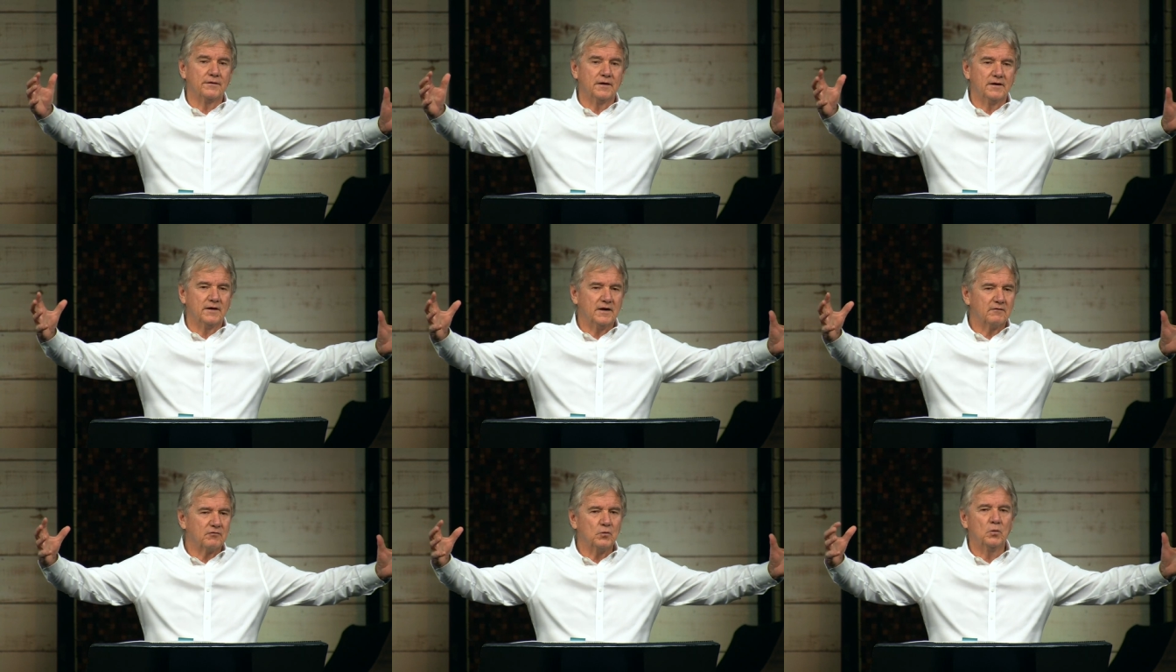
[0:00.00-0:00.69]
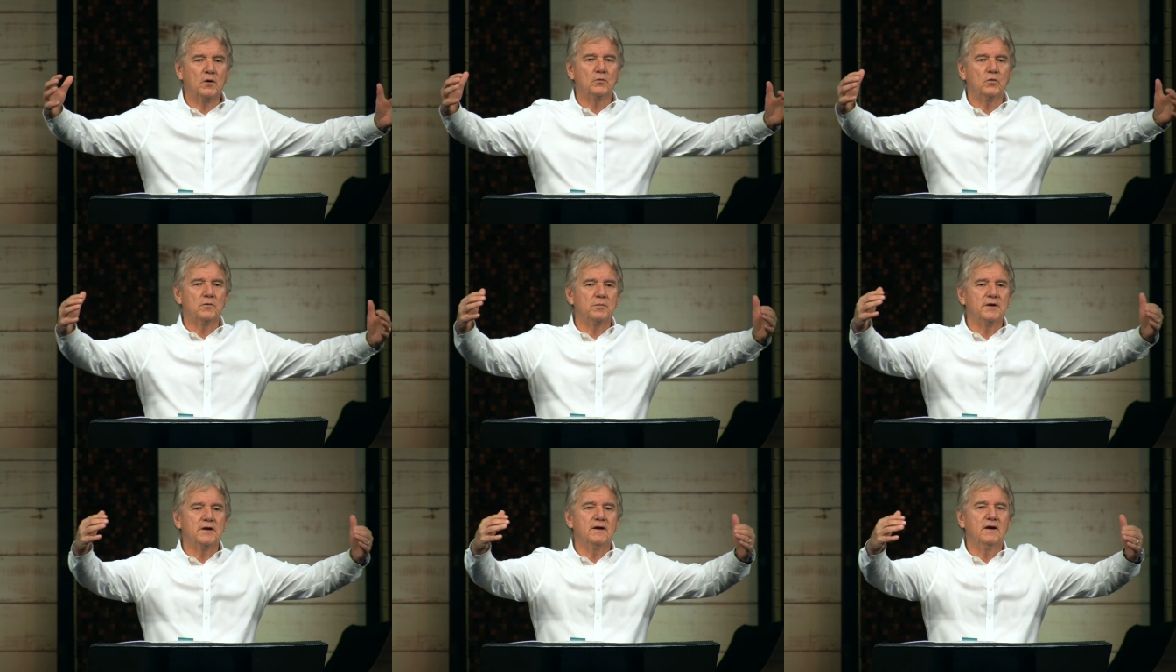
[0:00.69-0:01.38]
that everyone
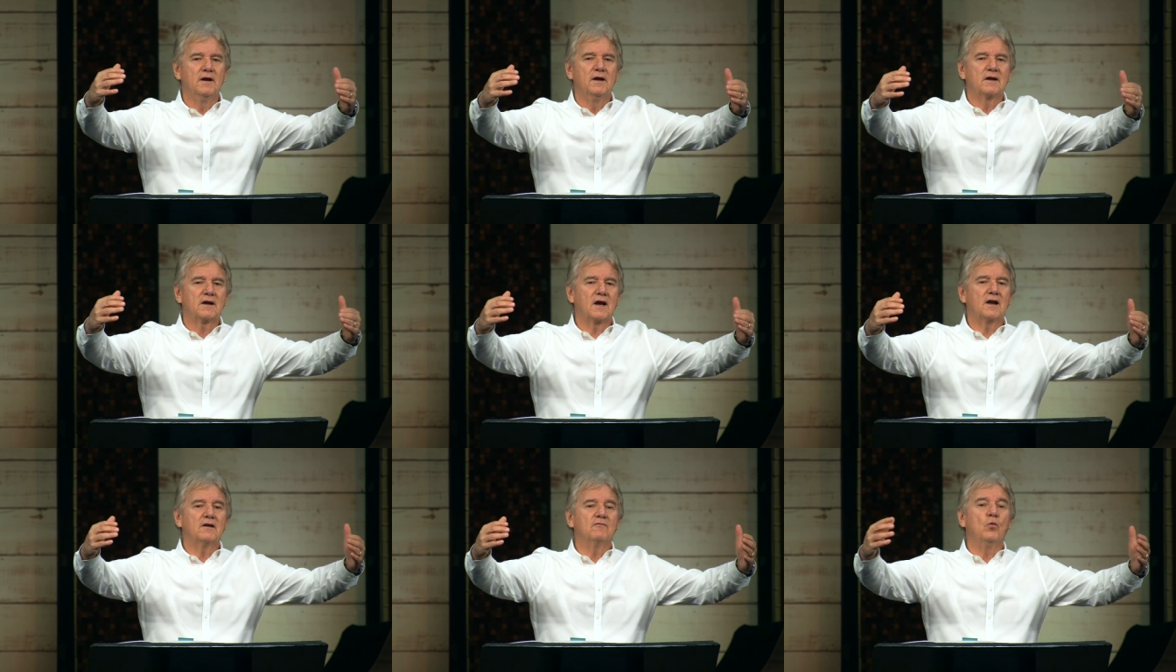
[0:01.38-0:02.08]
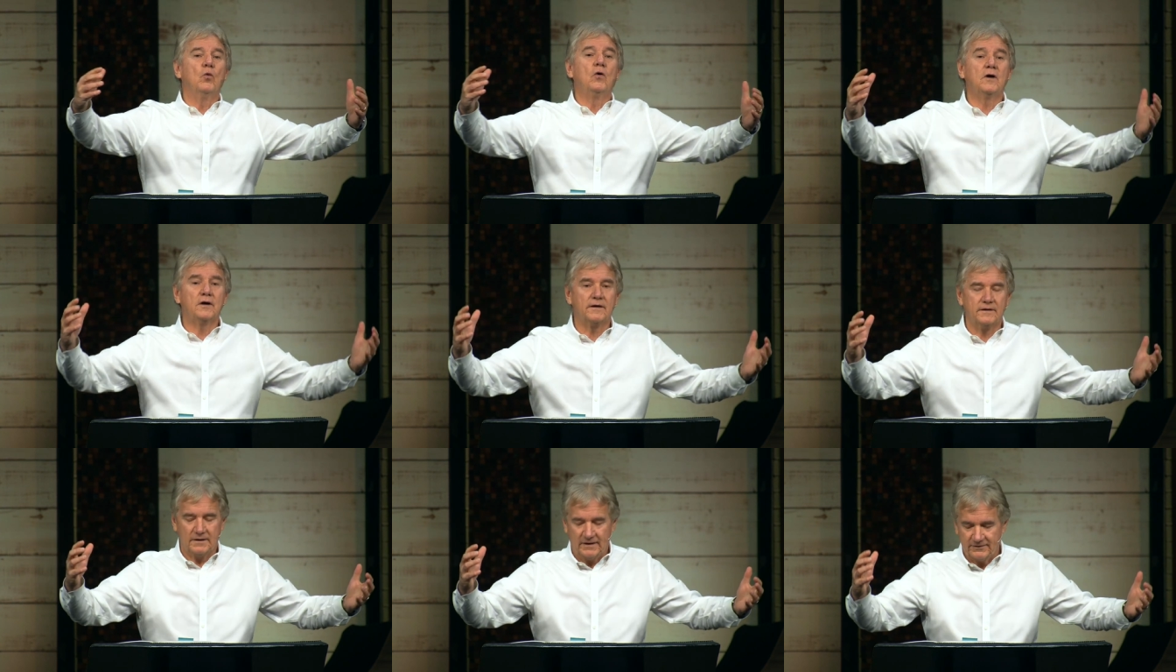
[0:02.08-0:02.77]
would be kind of
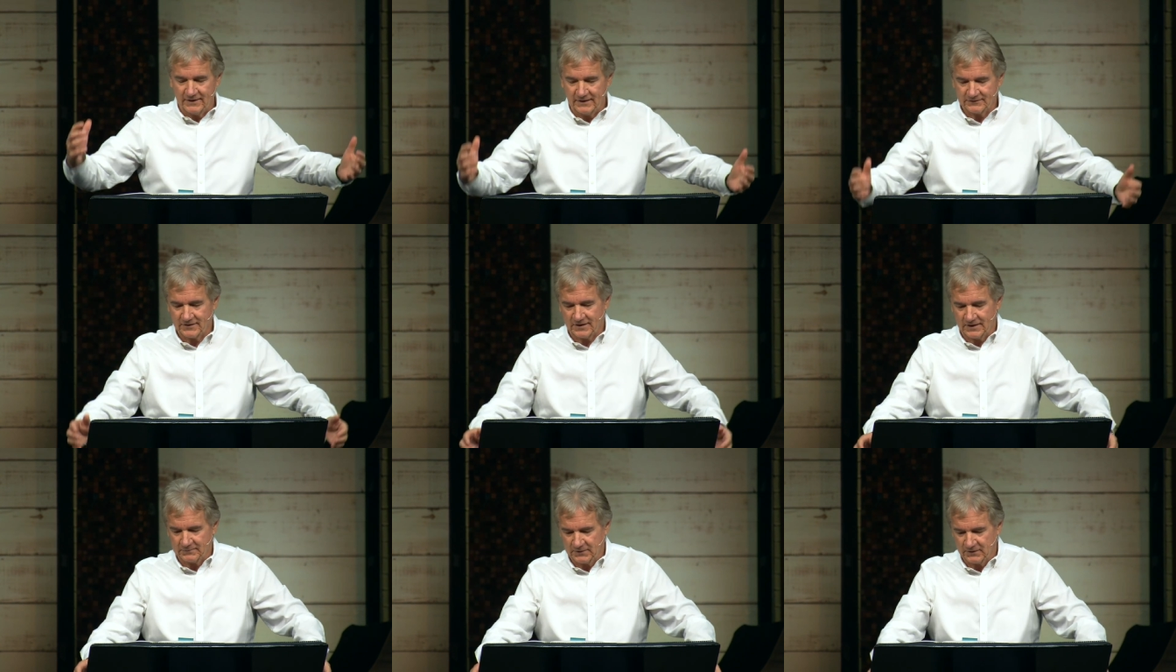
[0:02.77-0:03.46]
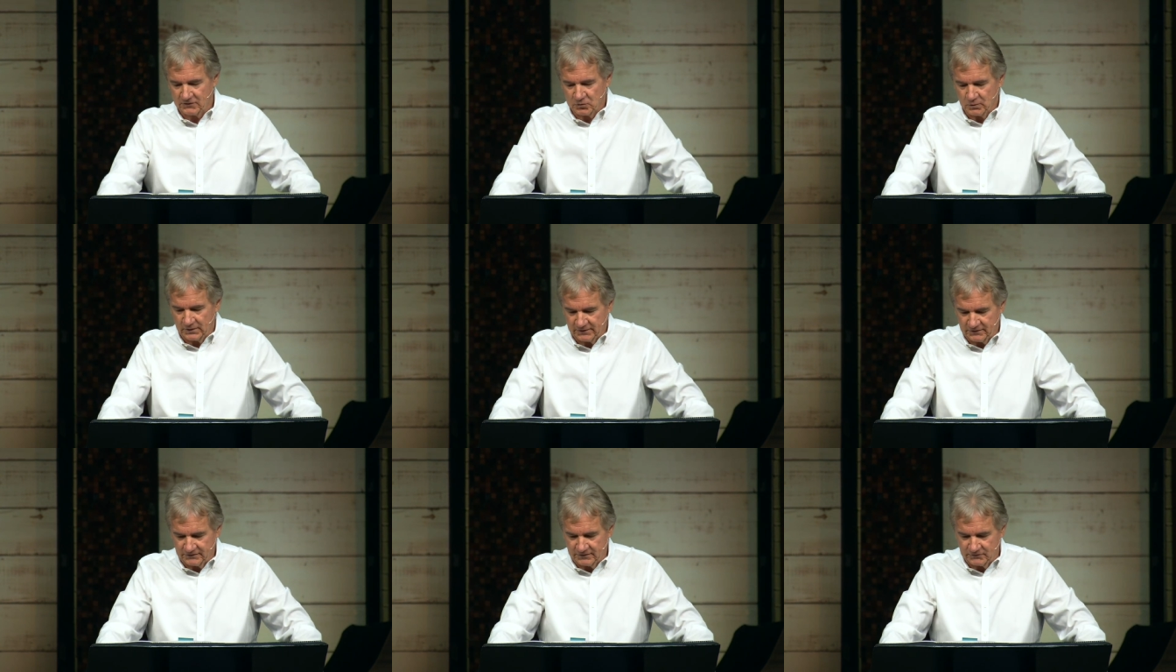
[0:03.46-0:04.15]
one at that time in the
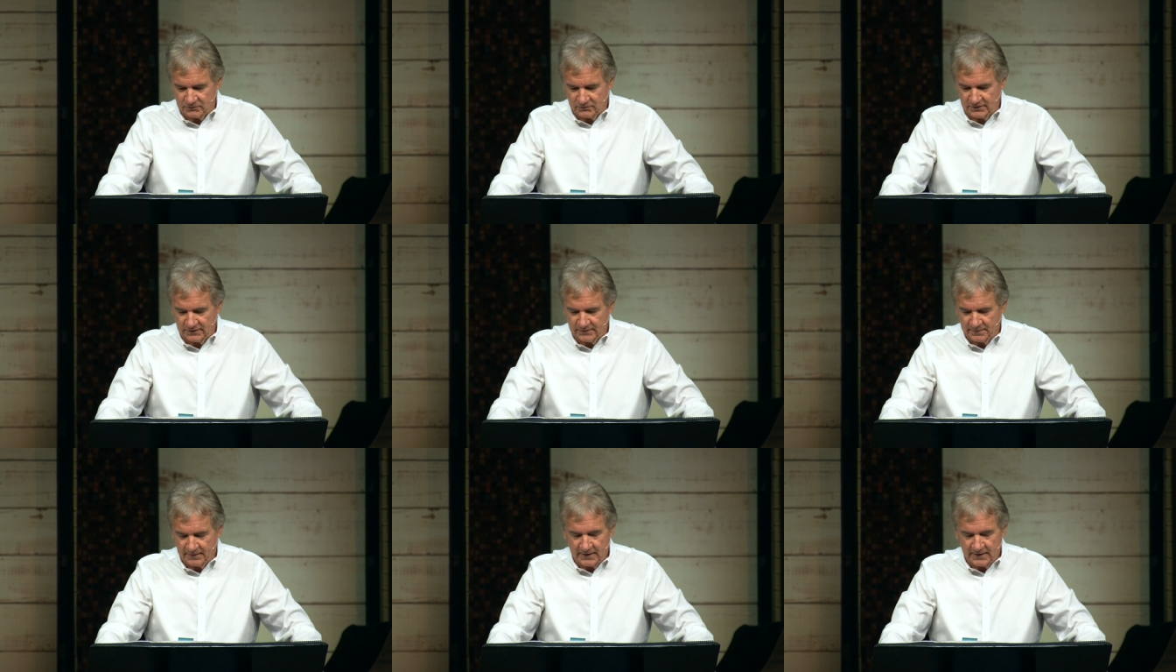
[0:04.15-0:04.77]
20th century.